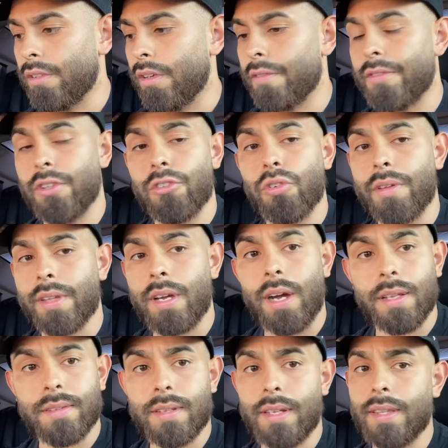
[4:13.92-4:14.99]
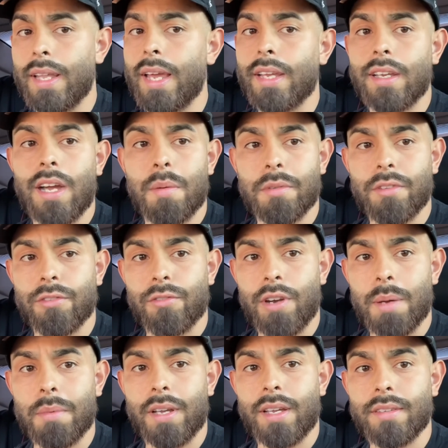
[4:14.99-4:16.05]
if you enjoy the content, like, comment,
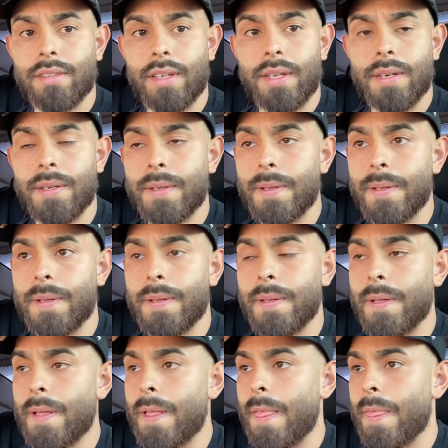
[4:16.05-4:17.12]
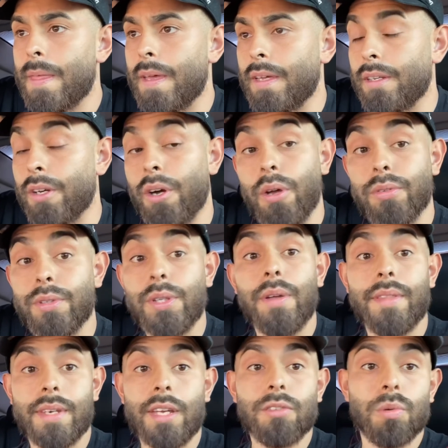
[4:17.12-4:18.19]
subscribe, like I said. And I'll see you
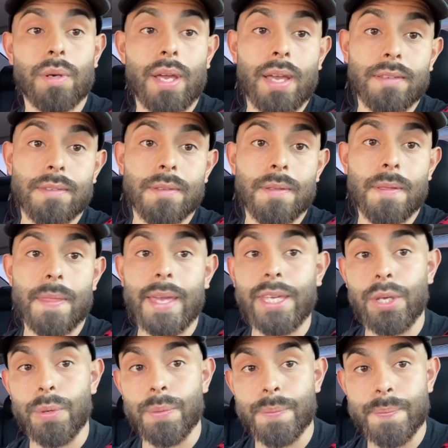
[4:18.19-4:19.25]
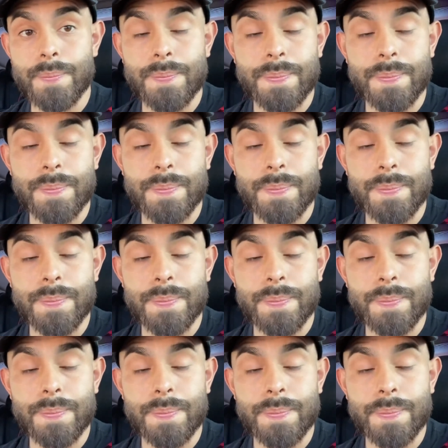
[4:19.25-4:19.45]
on the next one, guys. Thank you.